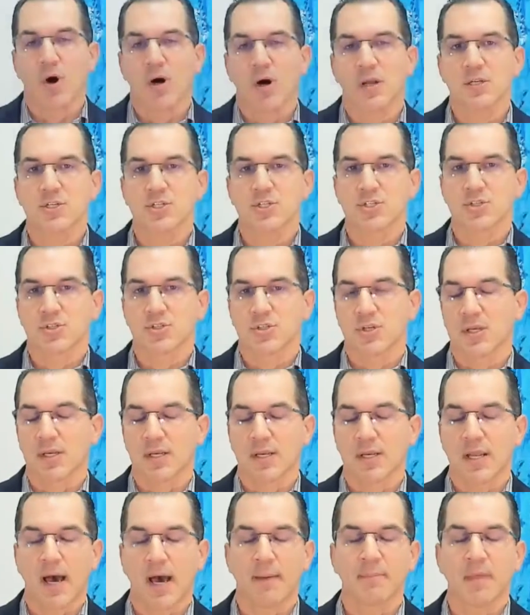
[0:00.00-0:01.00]
I want to.
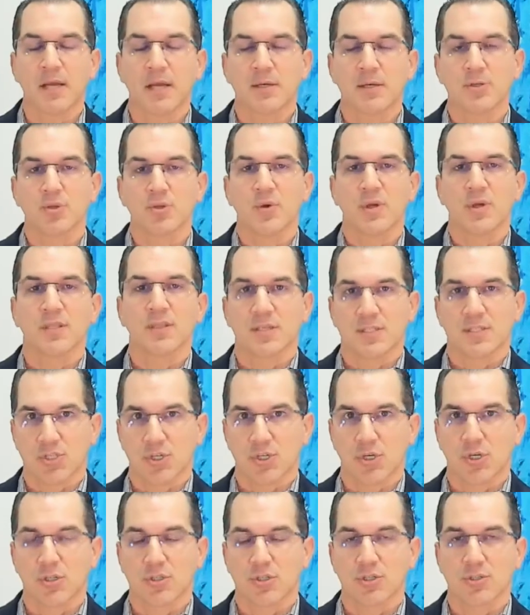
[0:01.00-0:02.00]
I'm not doing this
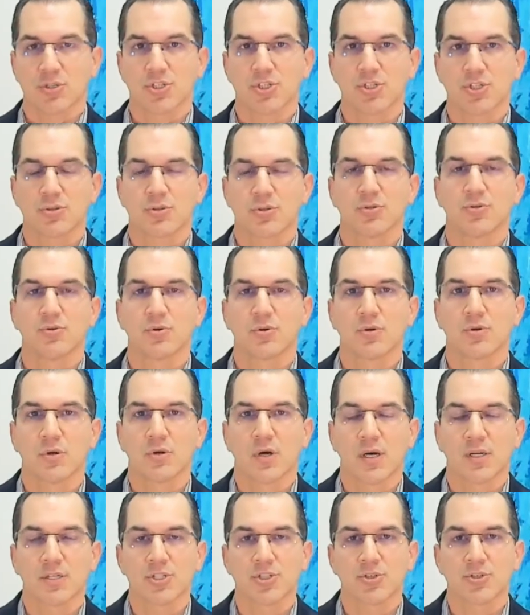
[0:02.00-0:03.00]
to
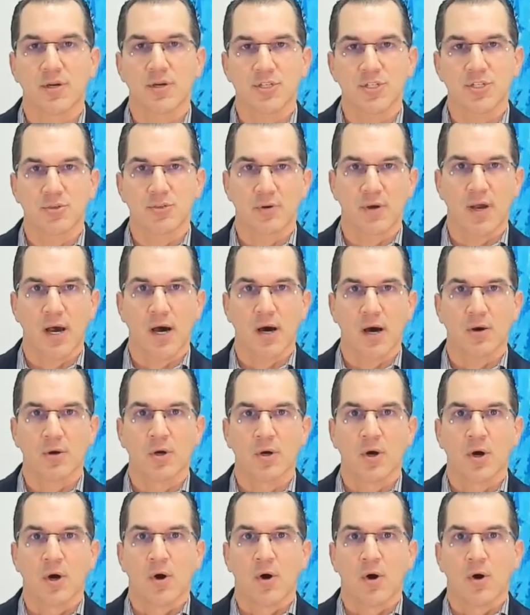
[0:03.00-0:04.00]
stress you
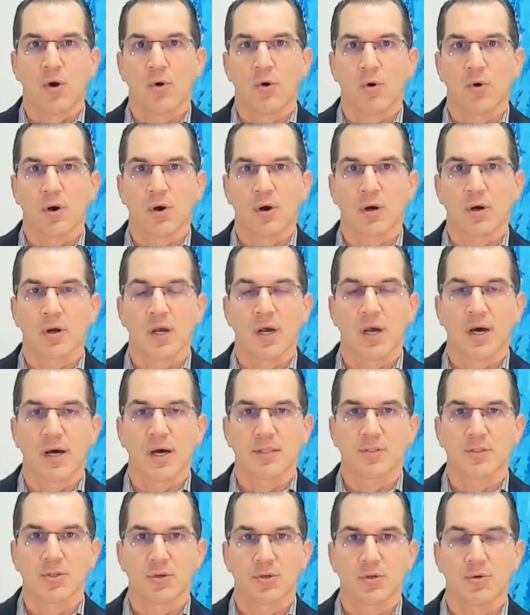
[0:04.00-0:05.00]
out or
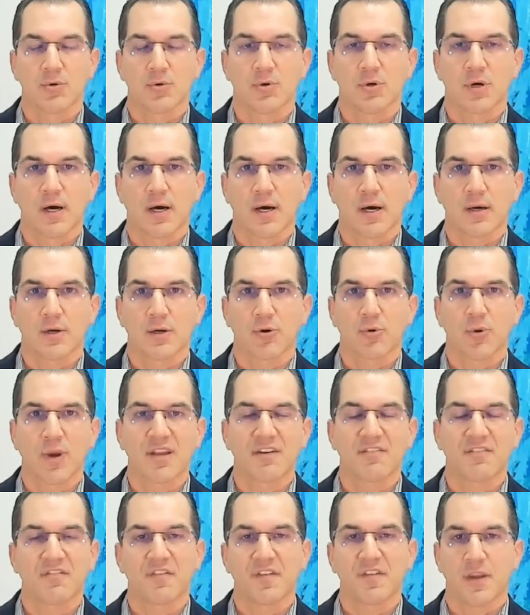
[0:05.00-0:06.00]
to
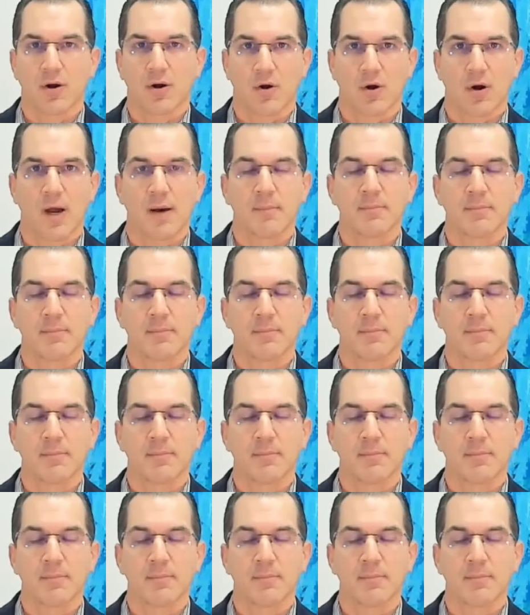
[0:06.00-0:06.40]
create fear.